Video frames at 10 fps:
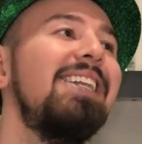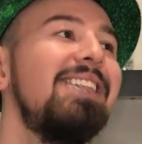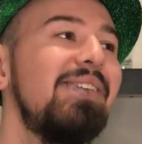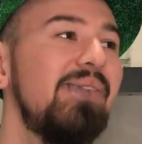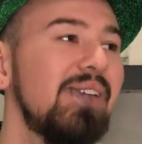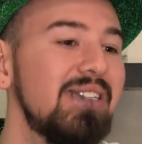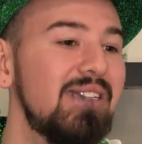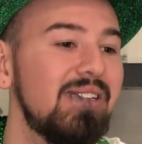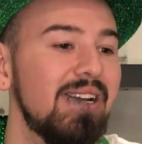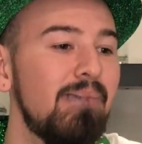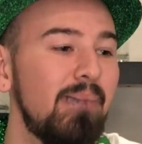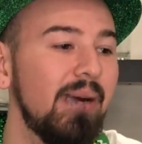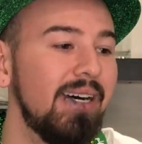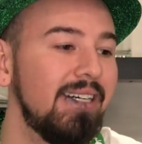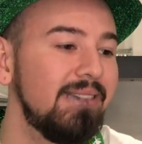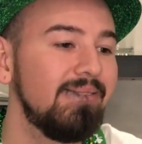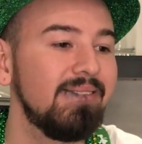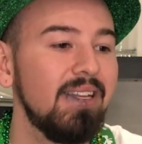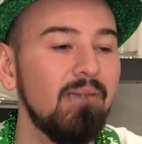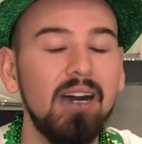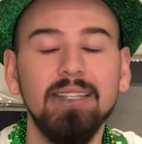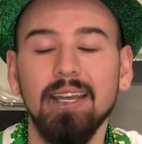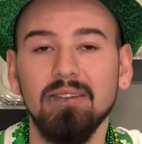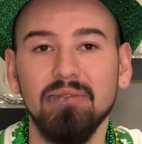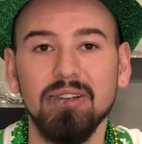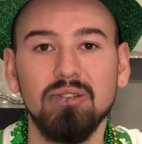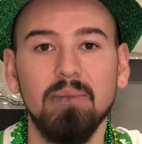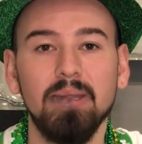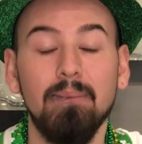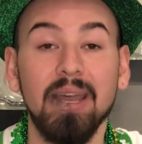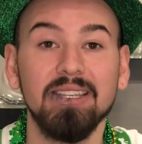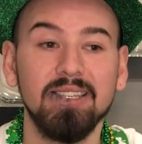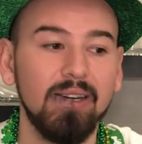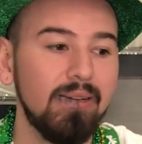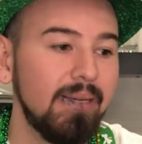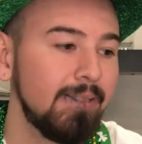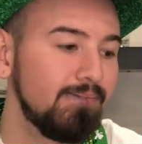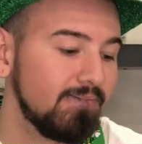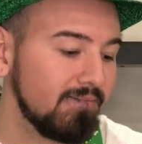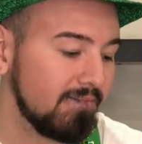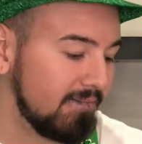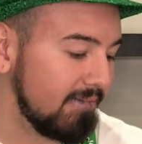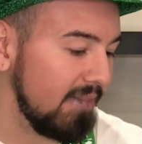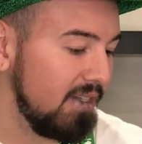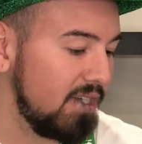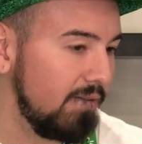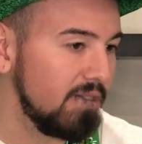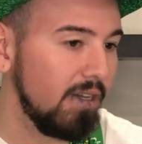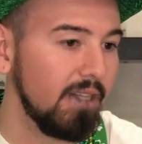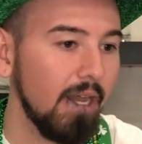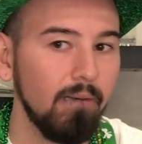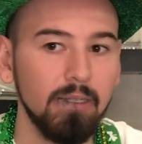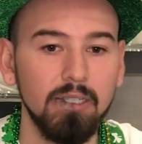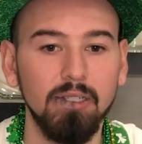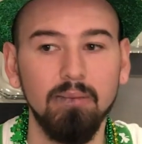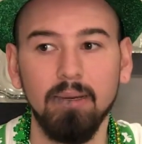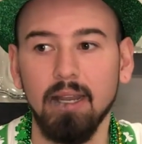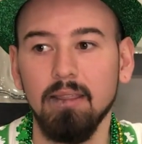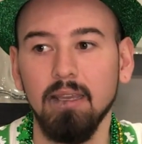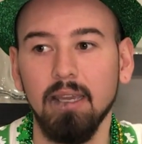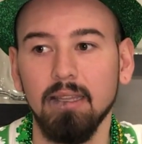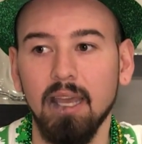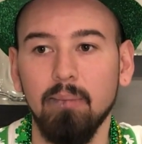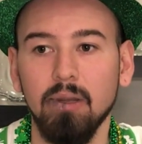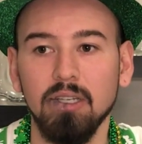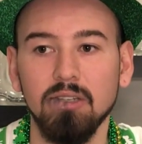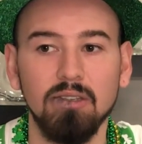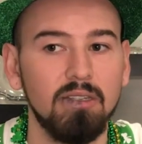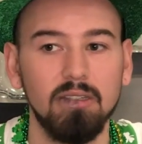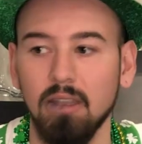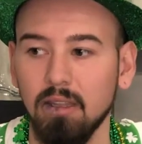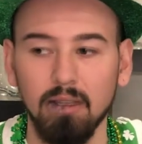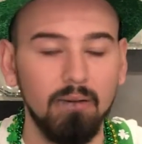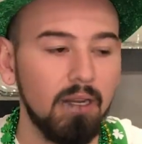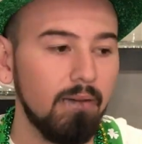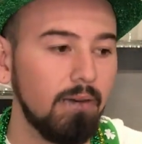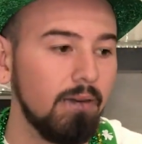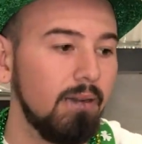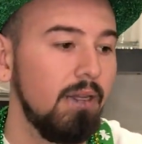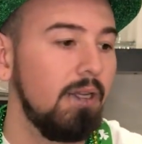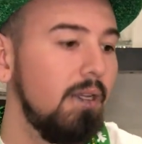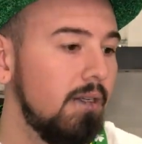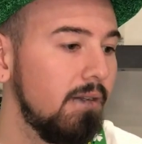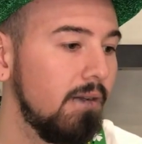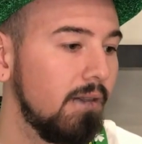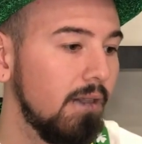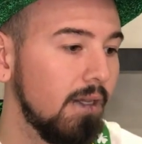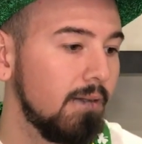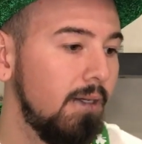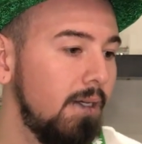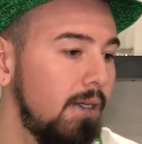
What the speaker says: the first trip, Wild Night on first trip to Mexico, man. She was on that one too, but I think at that point she's just kind of like, whatever, dude, do your thing.